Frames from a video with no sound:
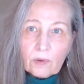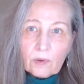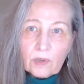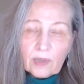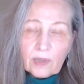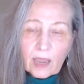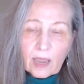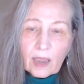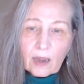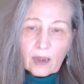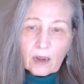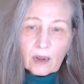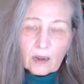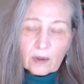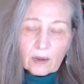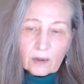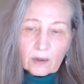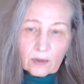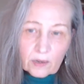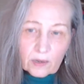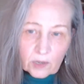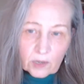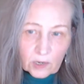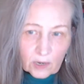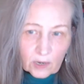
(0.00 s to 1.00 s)
scanning and
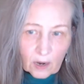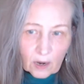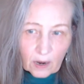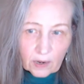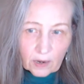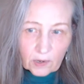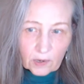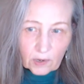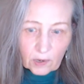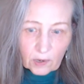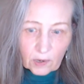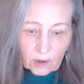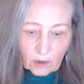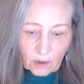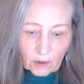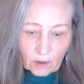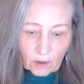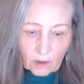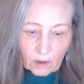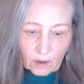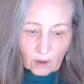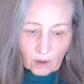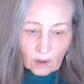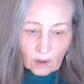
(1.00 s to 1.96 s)
digitizing